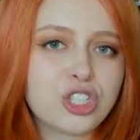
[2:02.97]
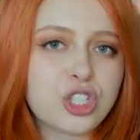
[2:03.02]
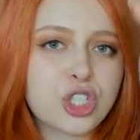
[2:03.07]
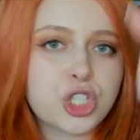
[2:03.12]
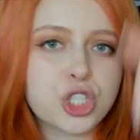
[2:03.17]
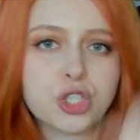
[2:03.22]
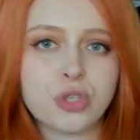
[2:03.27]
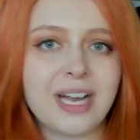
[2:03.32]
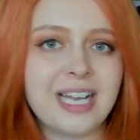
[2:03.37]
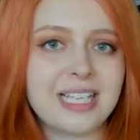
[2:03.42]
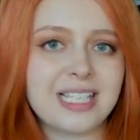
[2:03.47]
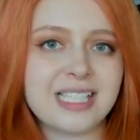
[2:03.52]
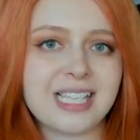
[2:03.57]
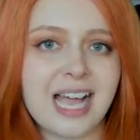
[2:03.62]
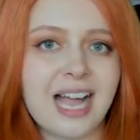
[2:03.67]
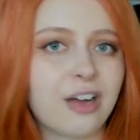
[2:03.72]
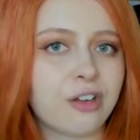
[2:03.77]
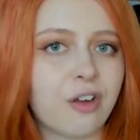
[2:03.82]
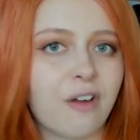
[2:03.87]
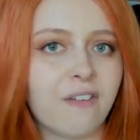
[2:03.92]
straight
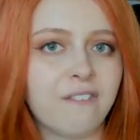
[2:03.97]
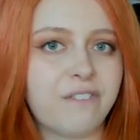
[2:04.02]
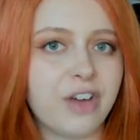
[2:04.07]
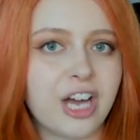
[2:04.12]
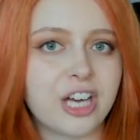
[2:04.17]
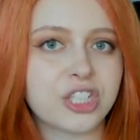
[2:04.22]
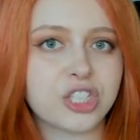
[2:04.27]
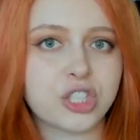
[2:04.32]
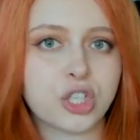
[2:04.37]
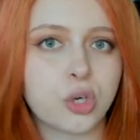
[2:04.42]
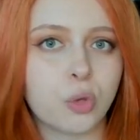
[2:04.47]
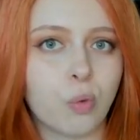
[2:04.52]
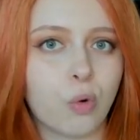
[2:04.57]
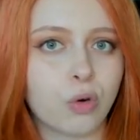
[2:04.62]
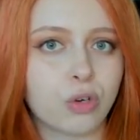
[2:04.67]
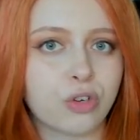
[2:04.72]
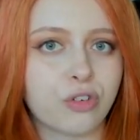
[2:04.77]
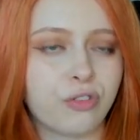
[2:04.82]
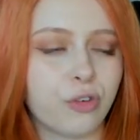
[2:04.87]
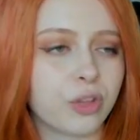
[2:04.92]
down vertical
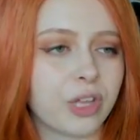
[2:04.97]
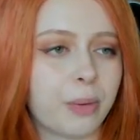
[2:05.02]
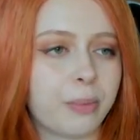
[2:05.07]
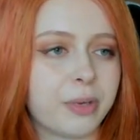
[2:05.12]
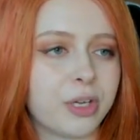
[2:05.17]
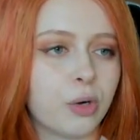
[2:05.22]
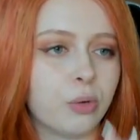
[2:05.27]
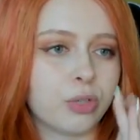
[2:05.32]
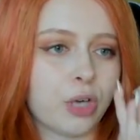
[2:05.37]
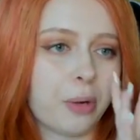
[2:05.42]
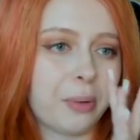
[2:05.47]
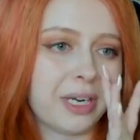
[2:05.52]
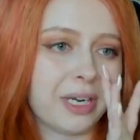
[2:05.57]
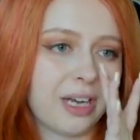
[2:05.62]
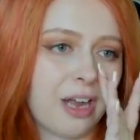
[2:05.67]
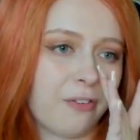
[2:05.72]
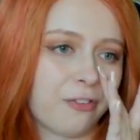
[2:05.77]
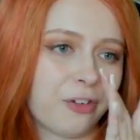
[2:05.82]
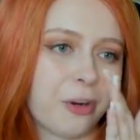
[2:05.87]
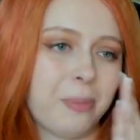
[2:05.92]
waterfall that we all know and
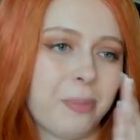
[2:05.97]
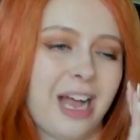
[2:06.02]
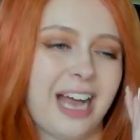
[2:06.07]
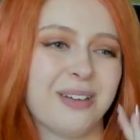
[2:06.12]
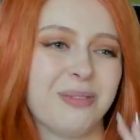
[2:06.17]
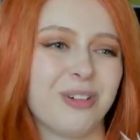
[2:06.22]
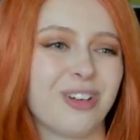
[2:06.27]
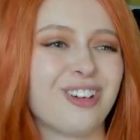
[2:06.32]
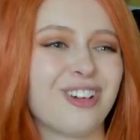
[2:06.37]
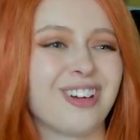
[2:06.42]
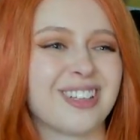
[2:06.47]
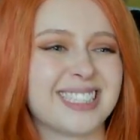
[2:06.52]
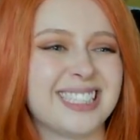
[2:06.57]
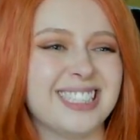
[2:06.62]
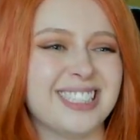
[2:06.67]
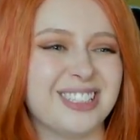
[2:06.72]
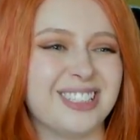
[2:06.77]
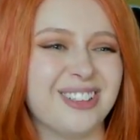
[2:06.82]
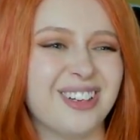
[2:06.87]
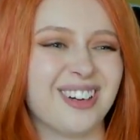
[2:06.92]
love from Animal
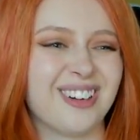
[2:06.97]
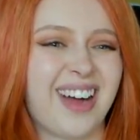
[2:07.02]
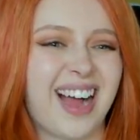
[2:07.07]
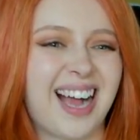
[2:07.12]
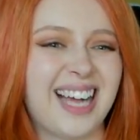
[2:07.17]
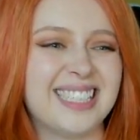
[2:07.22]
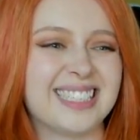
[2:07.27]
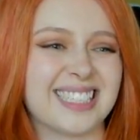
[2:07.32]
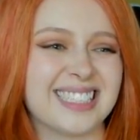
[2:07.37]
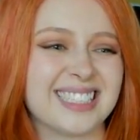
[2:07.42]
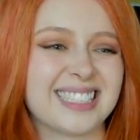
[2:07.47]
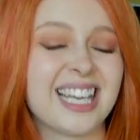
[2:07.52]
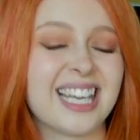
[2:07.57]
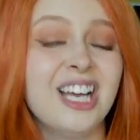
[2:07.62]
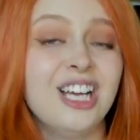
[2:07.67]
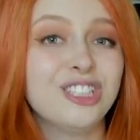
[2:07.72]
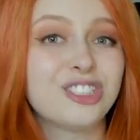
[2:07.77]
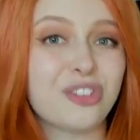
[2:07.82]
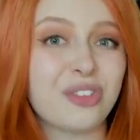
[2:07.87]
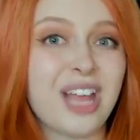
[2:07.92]
Crossing New Horizons.
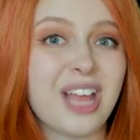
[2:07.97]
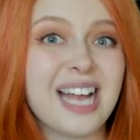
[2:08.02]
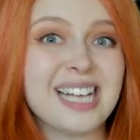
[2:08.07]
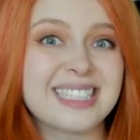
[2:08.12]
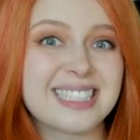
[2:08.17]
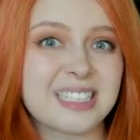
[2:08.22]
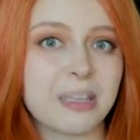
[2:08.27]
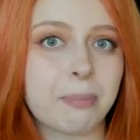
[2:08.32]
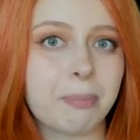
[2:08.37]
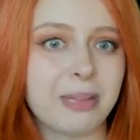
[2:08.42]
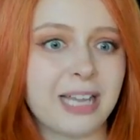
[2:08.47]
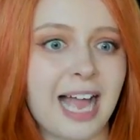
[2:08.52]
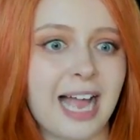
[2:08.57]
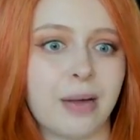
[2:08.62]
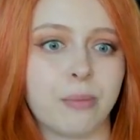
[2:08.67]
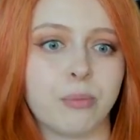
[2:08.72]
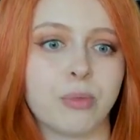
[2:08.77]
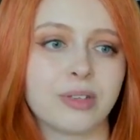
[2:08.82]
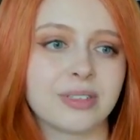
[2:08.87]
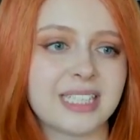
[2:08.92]
So that's the
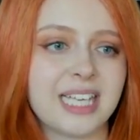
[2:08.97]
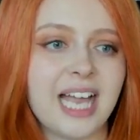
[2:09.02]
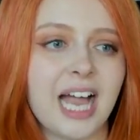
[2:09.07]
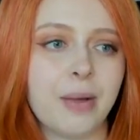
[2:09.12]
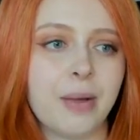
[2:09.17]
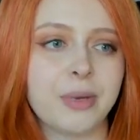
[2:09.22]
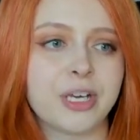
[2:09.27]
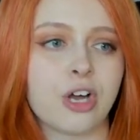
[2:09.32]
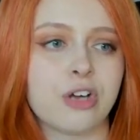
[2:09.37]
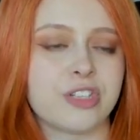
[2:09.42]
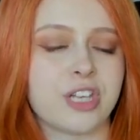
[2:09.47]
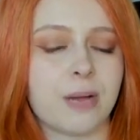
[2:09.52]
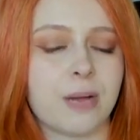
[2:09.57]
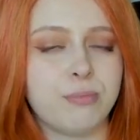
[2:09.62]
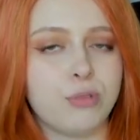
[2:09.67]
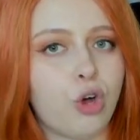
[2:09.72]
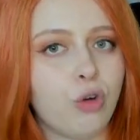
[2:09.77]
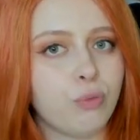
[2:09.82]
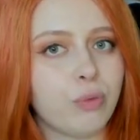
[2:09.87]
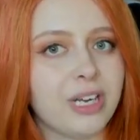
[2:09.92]
plan. We'll see how it goes.
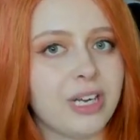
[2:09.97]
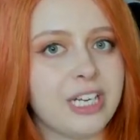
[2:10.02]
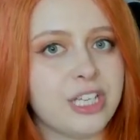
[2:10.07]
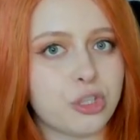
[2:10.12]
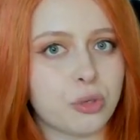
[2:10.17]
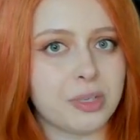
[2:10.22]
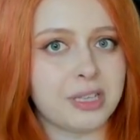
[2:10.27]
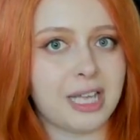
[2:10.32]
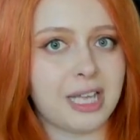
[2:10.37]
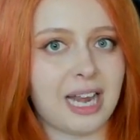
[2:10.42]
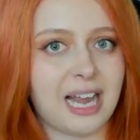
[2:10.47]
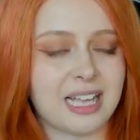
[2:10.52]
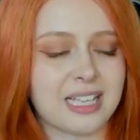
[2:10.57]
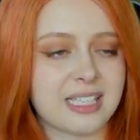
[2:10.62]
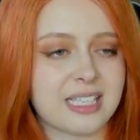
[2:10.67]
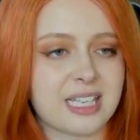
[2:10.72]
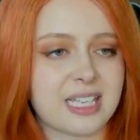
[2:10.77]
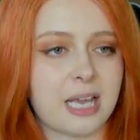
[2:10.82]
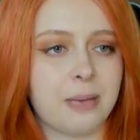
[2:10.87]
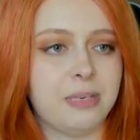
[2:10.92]
I'm not really doing the
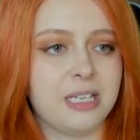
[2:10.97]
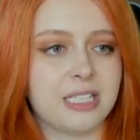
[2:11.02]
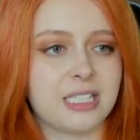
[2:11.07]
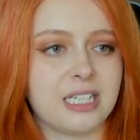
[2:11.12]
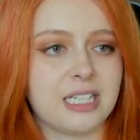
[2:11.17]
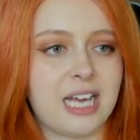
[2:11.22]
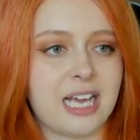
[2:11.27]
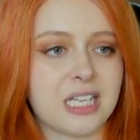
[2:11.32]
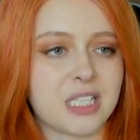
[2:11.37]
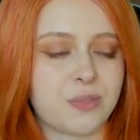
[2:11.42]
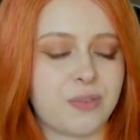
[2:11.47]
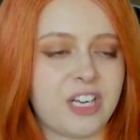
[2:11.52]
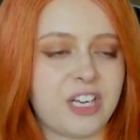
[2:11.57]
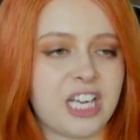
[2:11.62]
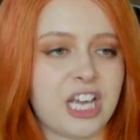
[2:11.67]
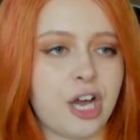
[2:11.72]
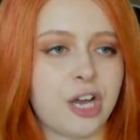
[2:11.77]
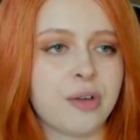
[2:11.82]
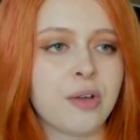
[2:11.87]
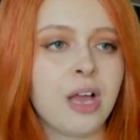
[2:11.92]
landscaping in today's
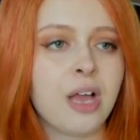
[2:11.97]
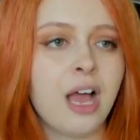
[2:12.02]
video.